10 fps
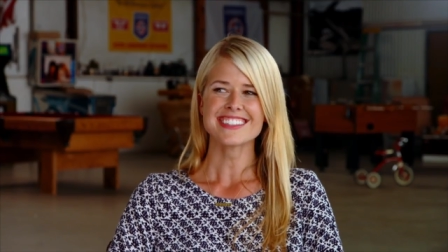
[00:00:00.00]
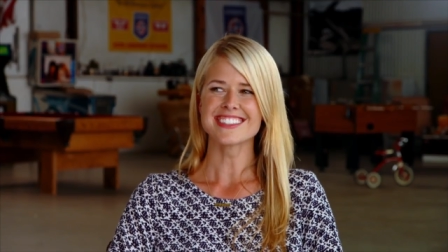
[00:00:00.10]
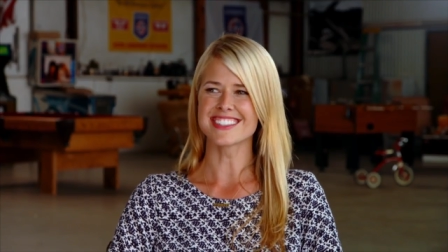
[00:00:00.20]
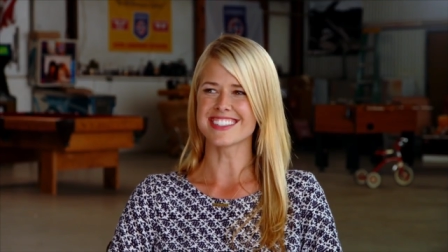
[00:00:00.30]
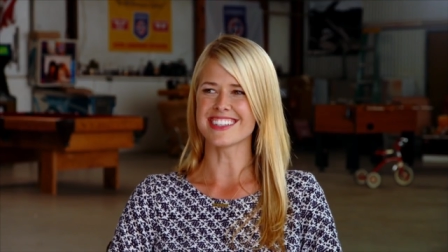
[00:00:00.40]

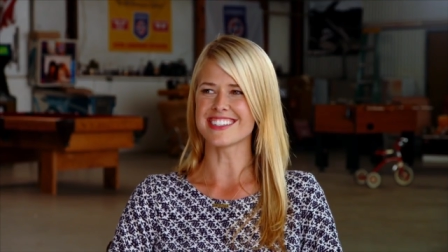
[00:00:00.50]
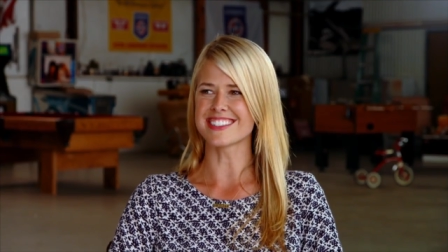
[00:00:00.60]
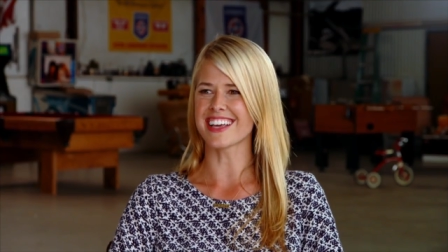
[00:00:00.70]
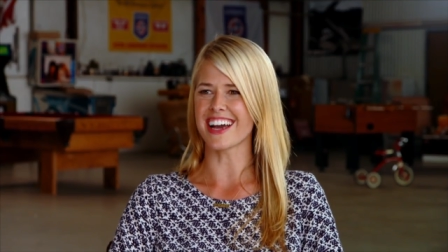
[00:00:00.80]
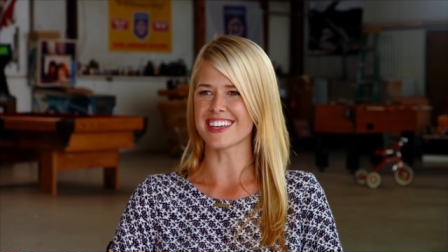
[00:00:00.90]
to see
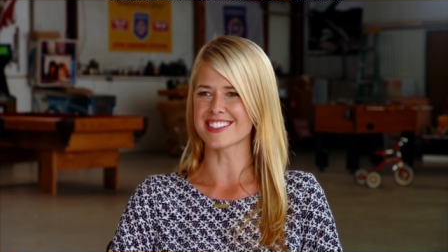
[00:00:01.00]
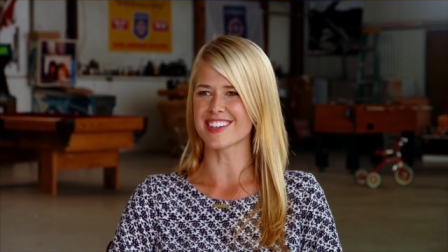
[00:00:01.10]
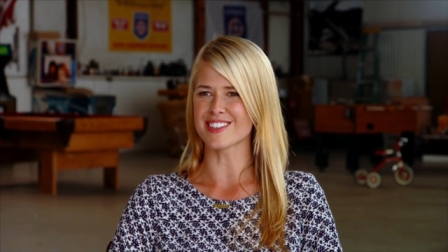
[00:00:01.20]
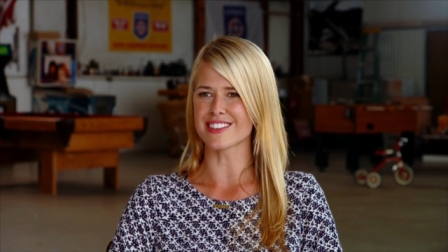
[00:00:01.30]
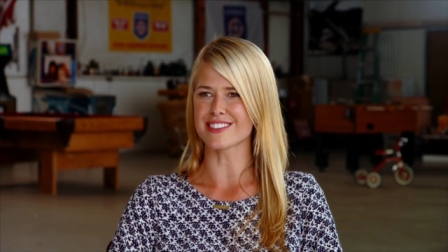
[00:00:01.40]
these guys
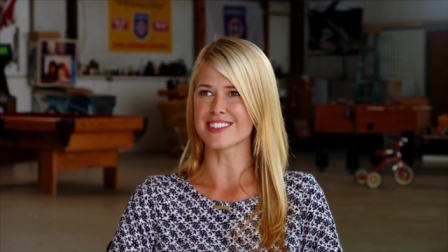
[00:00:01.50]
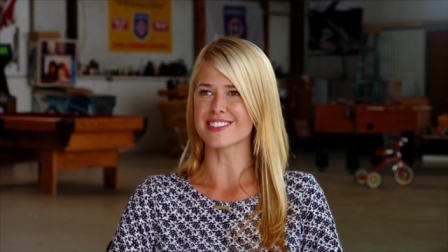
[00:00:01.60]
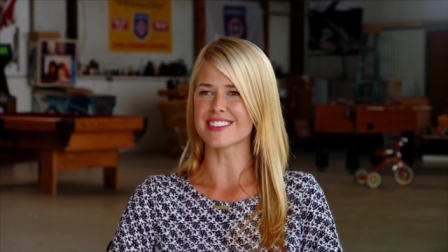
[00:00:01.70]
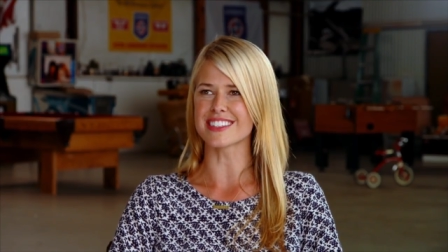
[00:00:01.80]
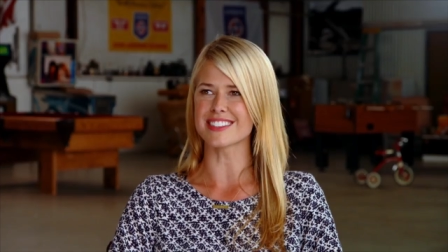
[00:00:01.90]
go
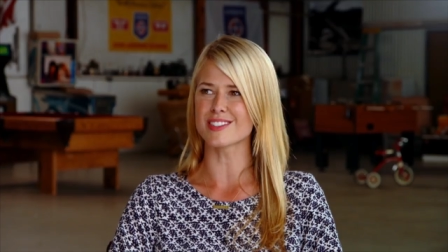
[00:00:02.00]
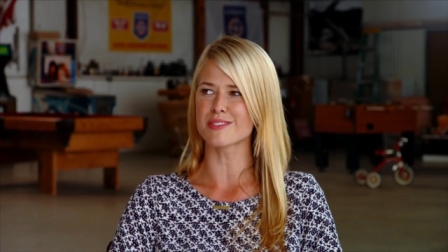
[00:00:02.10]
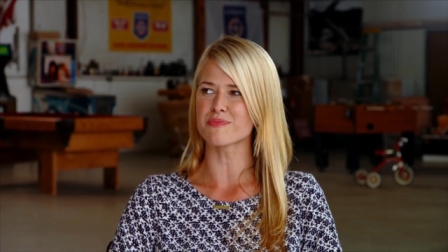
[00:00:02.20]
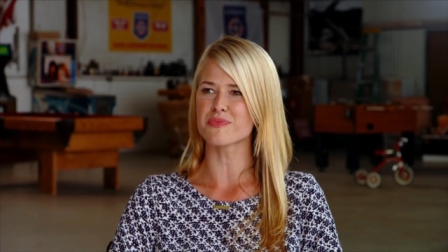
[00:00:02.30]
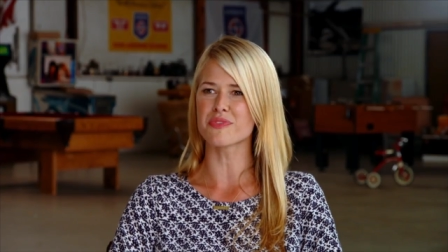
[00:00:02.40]
through this
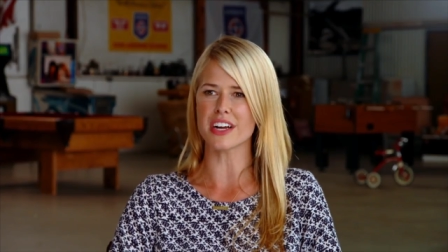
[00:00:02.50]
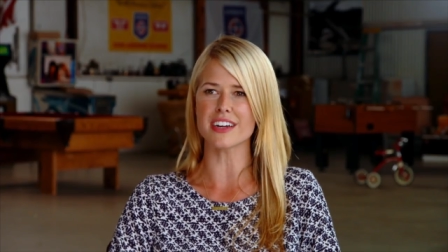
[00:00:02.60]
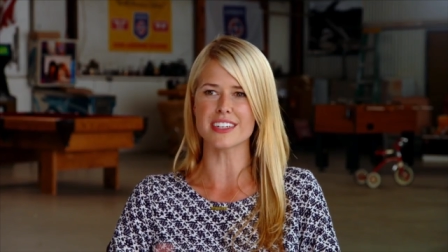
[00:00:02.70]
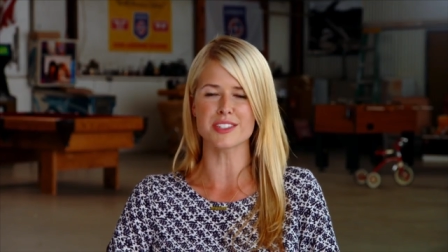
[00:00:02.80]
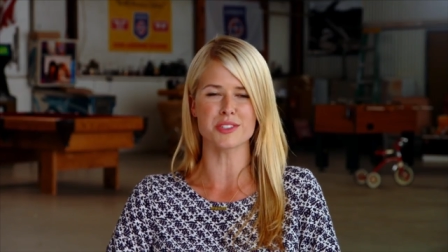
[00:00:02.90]

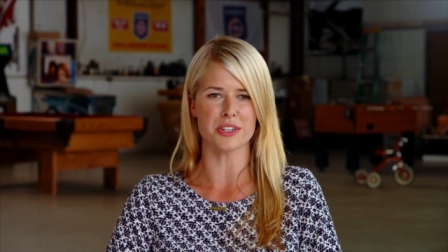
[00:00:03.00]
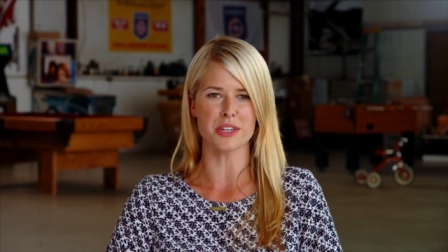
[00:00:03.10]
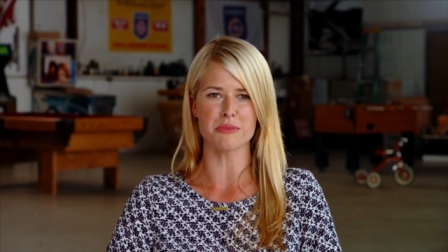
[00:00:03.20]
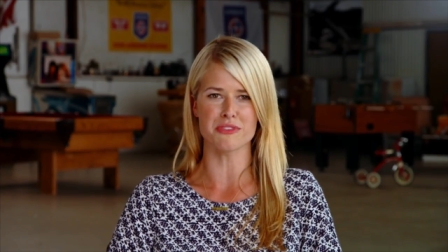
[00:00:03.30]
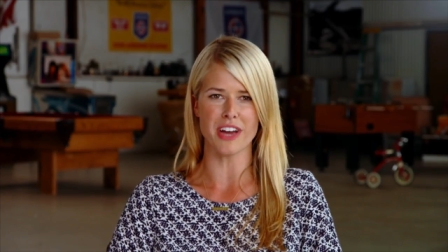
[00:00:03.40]
very
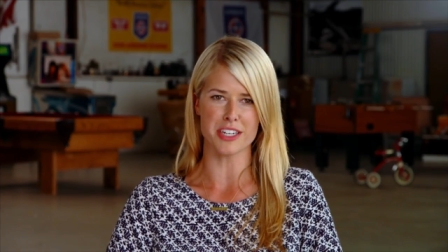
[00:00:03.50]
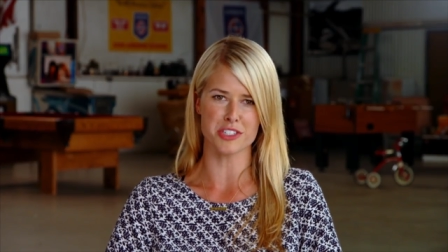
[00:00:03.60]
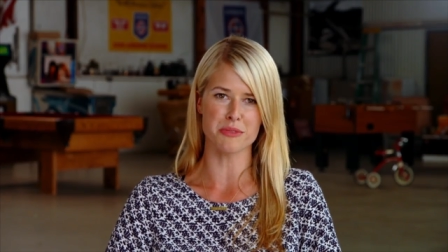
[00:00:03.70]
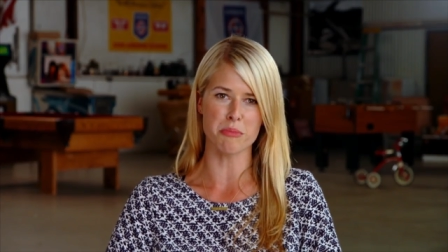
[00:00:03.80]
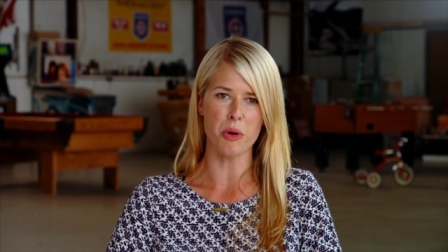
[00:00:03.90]
extreme
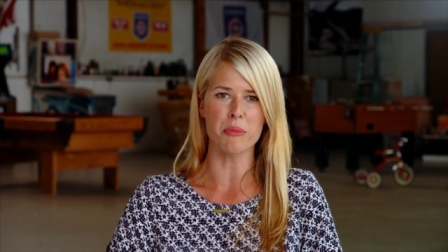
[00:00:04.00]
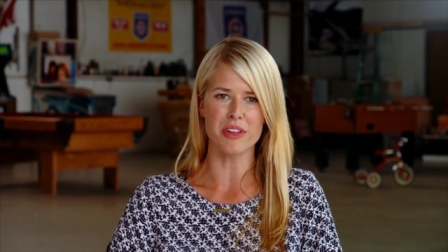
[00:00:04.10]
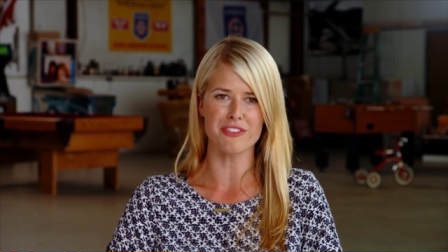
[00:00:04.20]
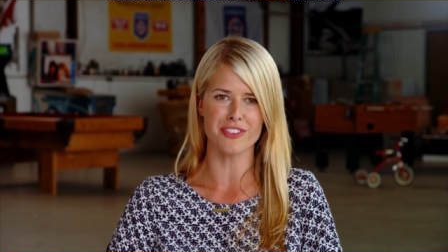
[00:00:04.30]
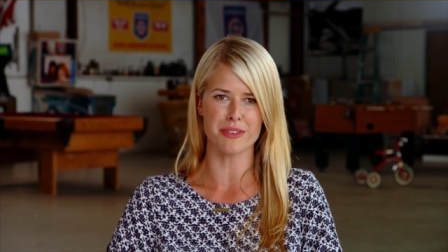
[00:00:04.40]
fashion
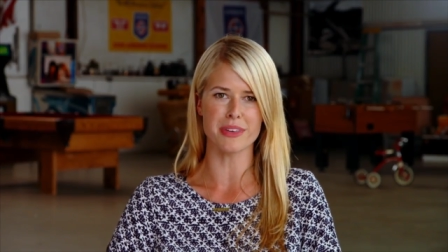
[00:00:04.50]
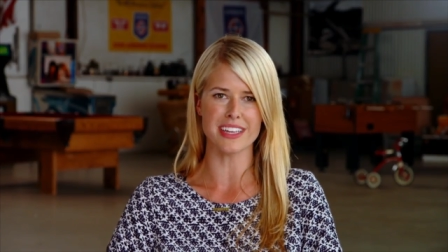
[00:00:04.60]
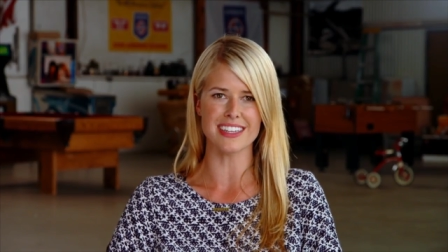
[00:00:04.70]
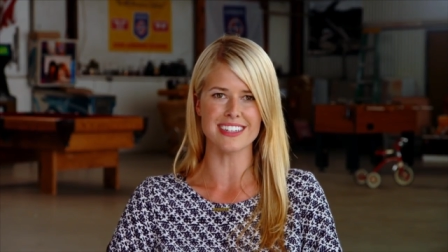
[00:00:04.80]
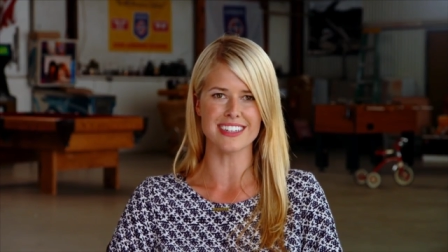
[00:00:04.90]
moment for
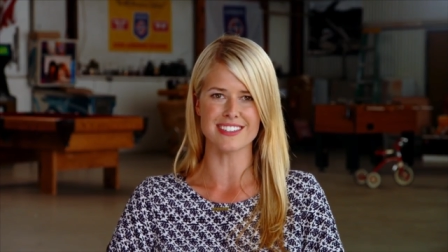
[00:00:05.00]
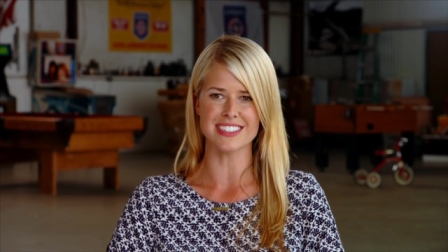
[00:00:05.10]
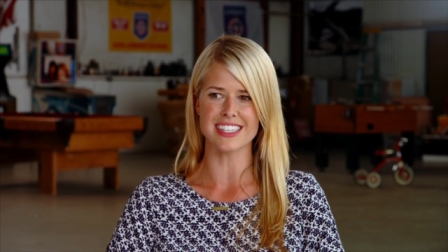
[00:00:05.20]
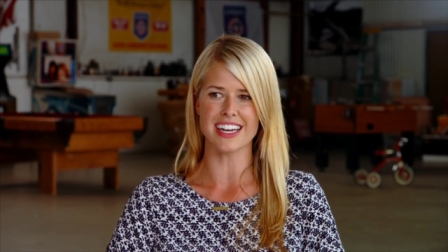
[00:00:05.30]
men, you know, in